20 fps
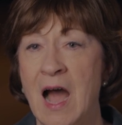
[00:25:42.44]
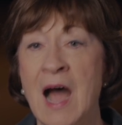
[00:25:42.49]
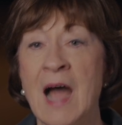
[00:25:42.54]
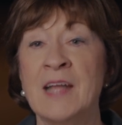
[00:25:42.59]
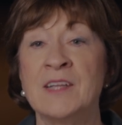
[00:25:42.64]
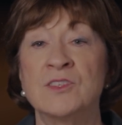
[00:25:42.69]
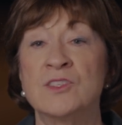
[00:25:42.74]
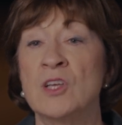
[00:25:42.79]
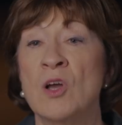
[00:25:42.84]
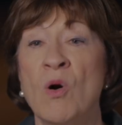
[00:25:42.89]

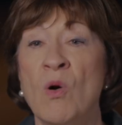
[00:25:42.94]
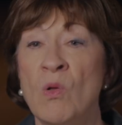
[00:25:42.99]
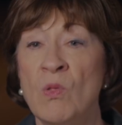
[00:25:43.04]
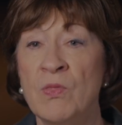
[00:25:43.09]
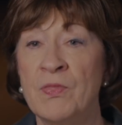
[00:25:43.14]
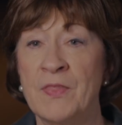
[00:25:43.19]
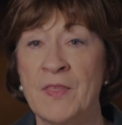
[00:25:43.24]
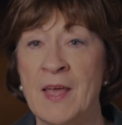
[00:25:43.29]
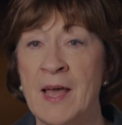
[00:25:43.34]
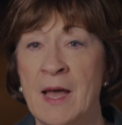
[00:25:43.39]
I
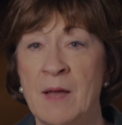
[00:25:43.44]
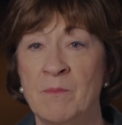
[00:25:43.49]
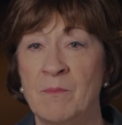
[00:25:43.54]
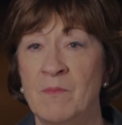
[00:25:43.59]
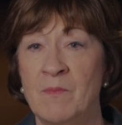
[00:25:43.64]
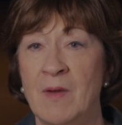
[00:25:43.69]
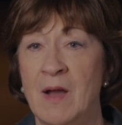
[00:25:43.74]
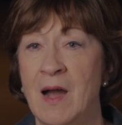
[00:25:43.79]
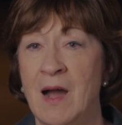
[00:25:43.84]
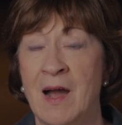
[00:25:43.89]
told
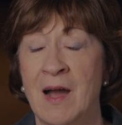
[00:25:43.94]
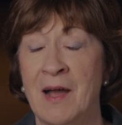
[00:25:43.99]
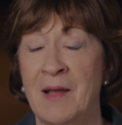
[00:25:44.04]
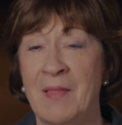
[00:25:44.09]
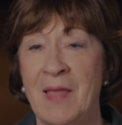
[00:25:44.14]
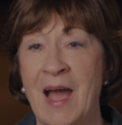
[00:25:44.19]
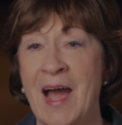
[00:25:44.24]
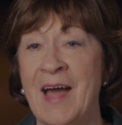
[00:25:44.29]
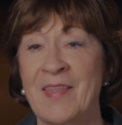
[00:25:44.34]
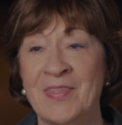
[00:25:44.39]
them
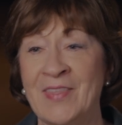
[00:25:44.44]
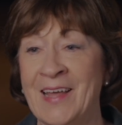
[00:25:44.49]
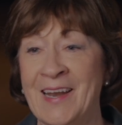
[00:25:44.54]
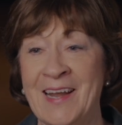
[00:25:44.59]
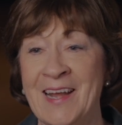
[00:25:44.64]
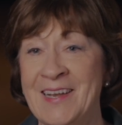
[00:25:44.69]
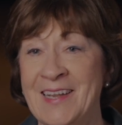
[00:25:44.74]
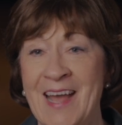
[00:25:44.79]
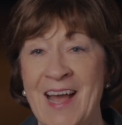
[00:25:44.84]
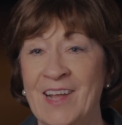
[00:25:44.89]
that
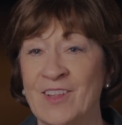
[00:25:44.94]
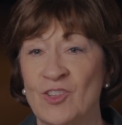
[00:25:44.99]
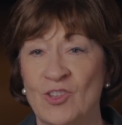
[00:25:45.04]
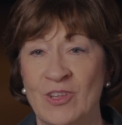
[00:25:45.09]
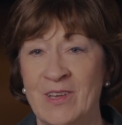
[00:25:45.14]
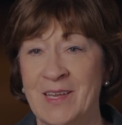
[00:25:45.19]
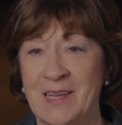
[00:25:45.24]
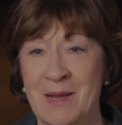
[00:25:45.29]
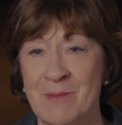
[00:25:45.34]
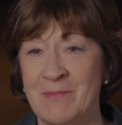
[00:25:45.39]
I'd
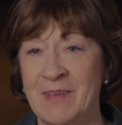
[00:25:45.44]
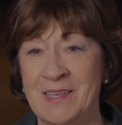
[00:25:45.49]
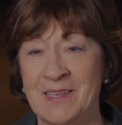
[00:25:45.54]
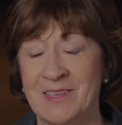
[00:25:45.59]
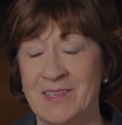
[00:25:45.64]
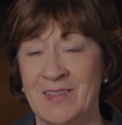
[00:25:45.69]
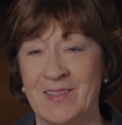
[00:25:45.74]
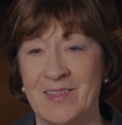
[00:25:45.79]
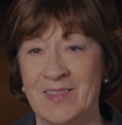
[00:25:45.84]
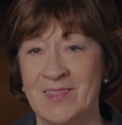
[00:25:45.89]
actually come
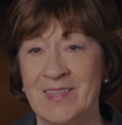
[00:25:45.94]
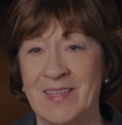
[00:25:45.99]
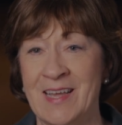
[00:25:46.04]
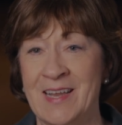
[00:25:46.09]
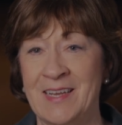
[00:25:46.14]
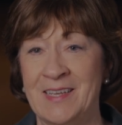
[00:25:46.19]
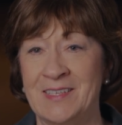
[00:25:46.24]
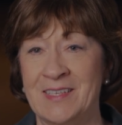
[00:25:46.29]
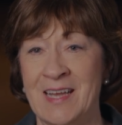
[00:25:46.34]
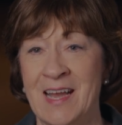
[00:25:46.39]
into the
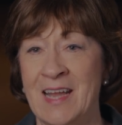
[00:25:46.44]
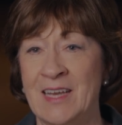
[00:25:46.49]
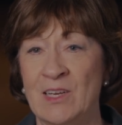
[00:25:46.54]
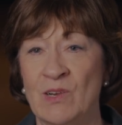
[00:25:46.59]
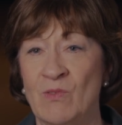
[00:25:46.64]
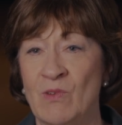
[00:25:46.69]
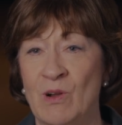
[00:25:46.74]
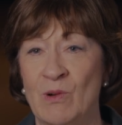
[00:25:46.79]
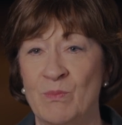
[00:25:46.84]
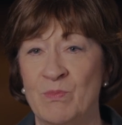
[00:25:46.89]
Senate
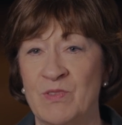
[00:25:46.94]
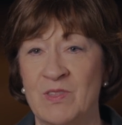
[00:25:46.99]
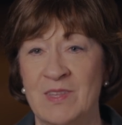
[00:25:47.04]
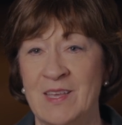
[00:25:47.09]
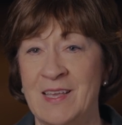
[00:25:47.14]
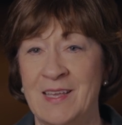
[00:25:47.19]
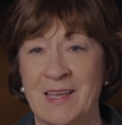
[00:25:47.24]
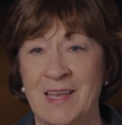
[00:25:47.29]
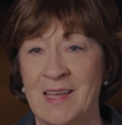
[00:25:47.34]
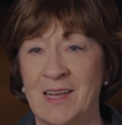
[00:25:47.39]
dining room
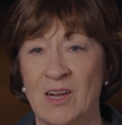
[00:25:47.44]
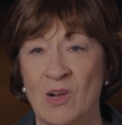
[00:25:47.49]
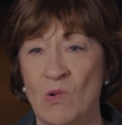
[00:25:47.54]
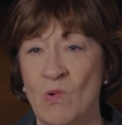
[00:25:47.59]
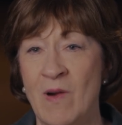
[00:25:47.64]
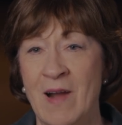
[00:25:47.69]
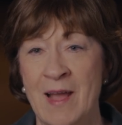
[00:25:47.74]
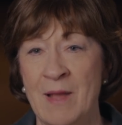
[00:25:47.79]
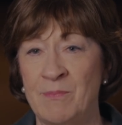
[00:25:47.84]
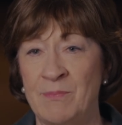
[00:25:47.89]
seeking a
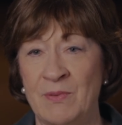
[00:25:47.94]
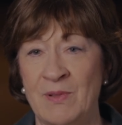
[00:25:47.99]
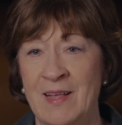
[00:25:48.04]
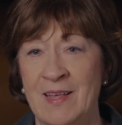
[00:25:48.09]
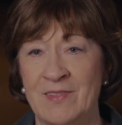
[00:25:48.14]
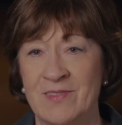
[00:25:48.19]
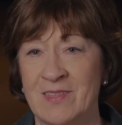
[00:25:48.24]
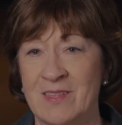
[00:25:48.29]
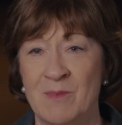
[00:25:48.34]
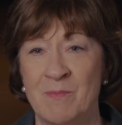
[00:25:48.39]
quiet
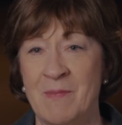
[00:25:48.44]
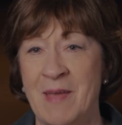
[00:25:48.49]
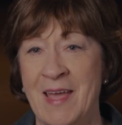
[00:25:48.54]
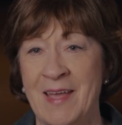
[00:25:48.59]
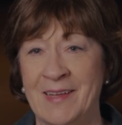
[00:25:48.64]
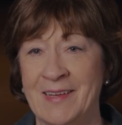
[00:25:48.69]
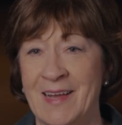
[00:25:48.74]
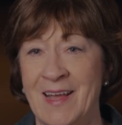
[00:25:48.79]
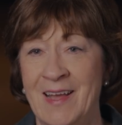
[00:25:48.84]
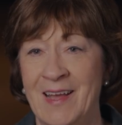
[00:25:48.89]
place to
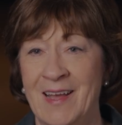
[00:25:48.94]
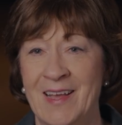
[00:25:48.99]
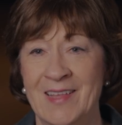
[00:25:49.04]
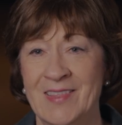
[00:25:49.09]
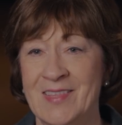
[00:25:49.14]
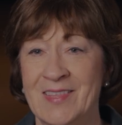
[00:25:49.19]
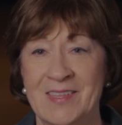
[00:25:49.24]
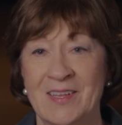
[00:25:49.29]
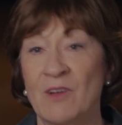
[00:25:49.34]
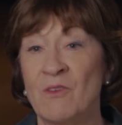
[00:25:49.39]
make
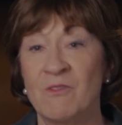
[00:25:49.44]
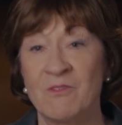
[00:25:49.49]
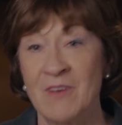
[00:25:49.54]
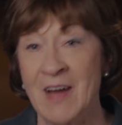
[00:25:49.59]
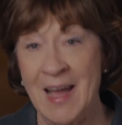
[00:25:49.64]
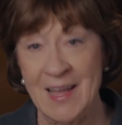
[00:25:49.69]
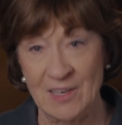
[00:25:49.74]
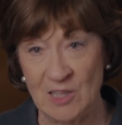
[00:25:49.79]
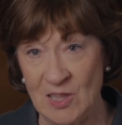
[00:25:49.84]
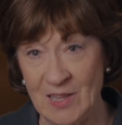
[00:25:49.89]
still
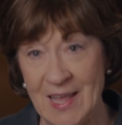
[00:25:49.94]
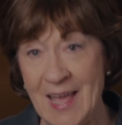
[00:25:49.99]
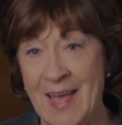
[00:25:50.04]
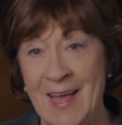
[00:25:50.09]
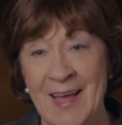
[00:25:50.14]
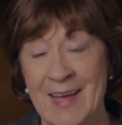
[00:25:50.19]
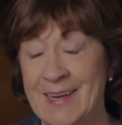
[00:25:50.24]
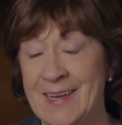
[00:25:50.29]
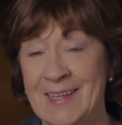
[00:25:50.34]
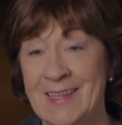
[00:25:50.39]
final
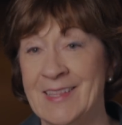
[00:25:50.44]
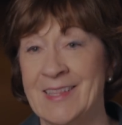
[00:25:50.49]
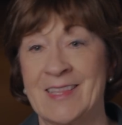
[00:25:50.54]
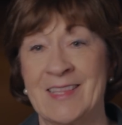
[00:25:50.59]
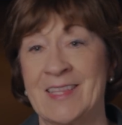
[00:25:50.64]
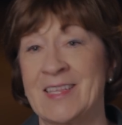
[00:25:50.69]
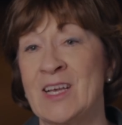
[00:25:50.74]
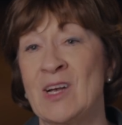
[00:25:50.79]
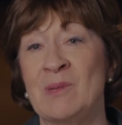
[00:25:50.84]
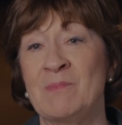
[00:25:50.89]

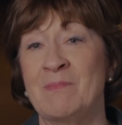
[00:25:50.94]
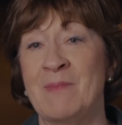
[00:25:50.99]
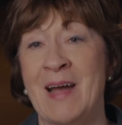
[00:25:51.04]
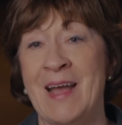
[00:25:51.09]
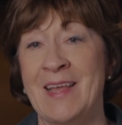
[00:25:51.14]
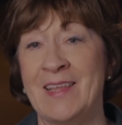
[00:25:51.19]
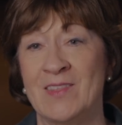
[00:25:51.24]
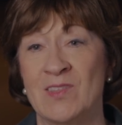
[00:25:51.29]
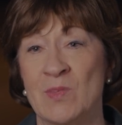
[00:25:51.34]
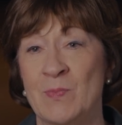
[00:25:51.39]
edits on
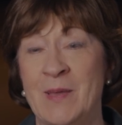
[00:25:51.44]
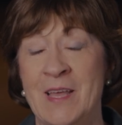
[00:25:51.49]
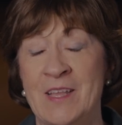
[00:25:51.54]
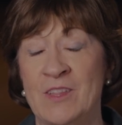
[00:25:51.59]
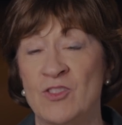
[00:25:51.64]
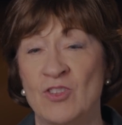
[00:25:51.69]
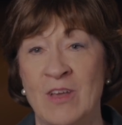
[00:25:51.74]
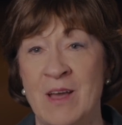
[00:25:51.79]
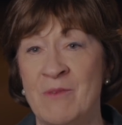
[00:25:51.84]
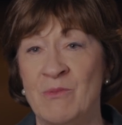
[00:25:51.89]
my
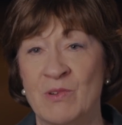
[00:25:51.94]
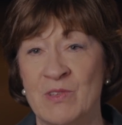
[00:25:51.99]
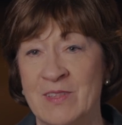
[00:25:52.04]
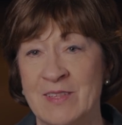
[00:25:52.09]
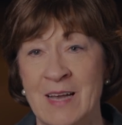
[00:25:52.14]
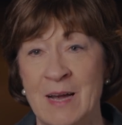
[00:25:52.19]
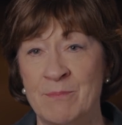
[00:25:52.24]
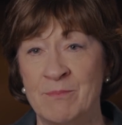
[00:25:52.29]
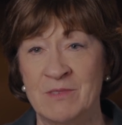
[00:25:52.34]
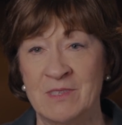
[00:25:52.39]
speech. I
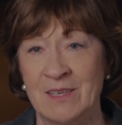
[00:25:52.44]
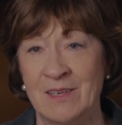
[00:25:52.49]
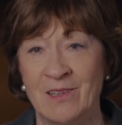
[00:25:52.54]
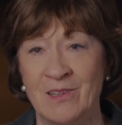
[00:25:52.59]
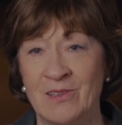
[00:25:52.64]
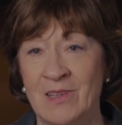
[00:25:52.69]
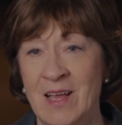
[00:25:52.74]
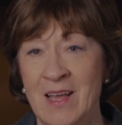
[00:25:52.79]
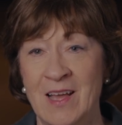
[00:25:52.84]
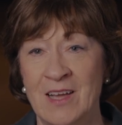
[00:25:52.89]
was up
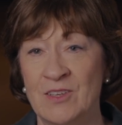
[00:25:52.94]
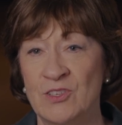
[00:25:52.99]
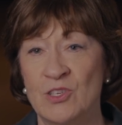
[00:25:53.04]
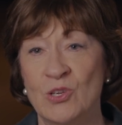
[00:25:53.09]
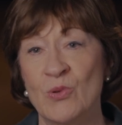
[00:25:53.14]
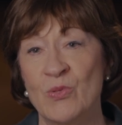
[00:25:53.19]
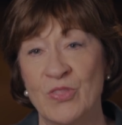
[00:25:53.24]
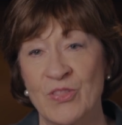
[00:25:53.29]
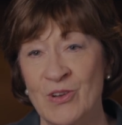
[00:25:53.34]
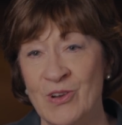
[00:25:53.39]
till
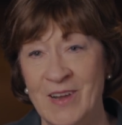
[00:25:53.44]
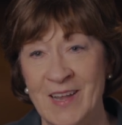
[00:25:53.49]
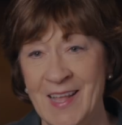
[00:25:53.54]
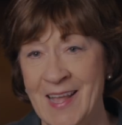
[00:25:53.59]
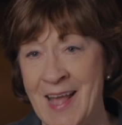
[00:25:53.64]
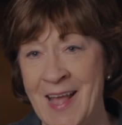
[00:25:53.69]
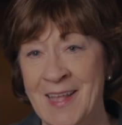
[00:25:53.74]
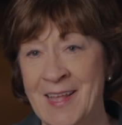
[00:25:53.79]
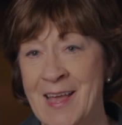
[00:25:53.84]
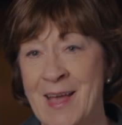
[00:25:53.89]

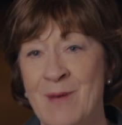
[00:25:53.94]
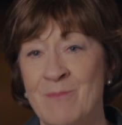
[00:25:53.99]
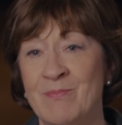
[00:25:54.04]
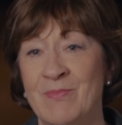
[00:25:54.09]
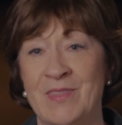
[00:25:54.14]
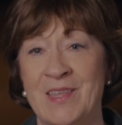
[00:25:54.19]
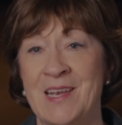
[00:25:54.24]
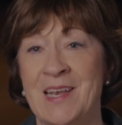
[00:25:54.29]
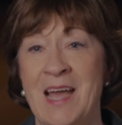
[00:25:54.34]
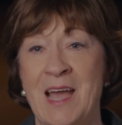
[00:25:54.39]
2:30
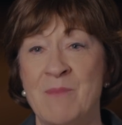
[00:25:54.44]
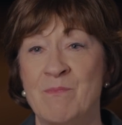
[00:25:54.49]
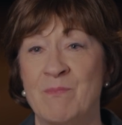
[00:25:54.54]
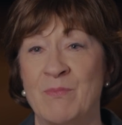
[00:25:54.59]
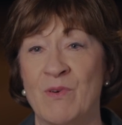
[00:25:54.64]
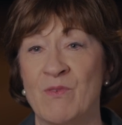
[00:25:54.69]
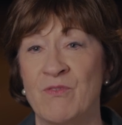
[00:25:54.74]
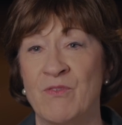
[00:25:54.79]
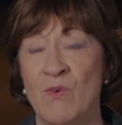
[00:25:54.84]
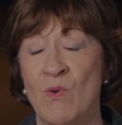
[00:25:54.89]
a.m. the night
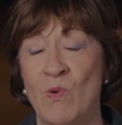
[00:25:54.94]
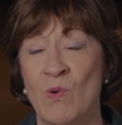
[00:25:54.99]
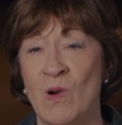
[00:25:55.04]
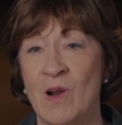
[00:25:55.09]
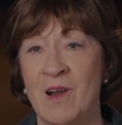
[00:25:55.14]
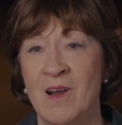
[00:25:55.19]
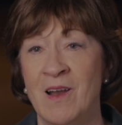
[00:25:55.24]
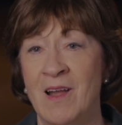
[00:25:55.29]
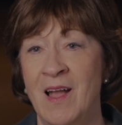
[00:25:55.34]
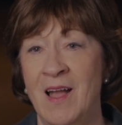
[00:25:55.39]

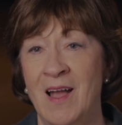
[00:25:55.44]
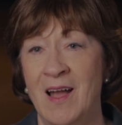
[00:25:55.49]
before,